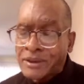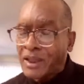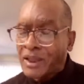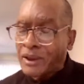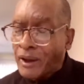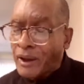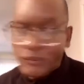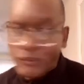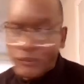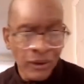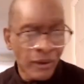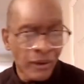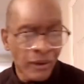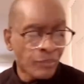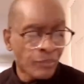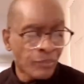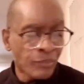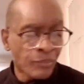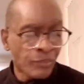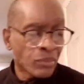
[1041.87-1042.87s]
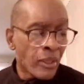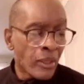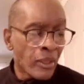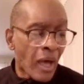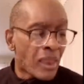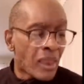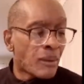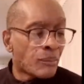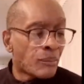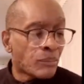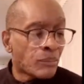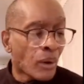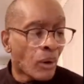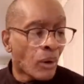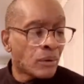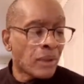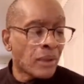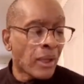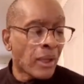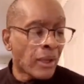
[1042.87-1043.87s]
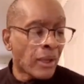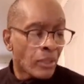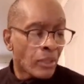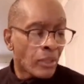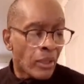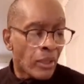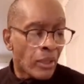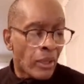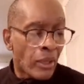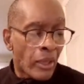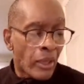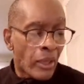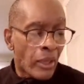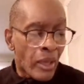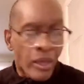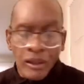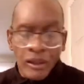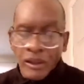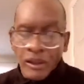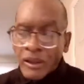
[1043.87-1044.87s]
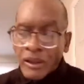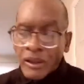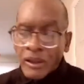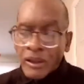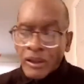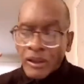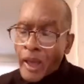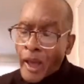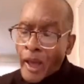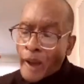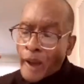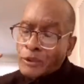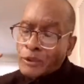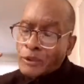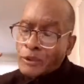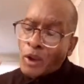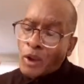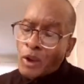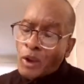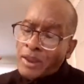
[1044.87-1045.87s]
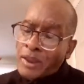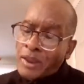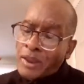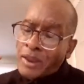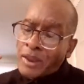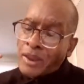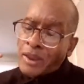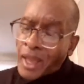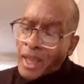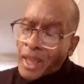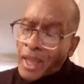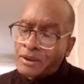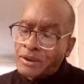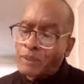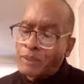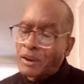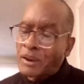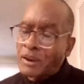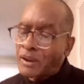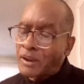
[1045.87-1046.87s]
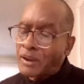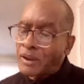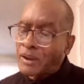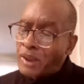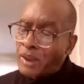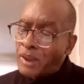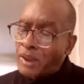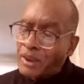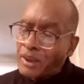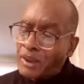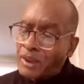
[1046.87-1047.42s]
I was trying to engage him and commend him, let him know church that he can go to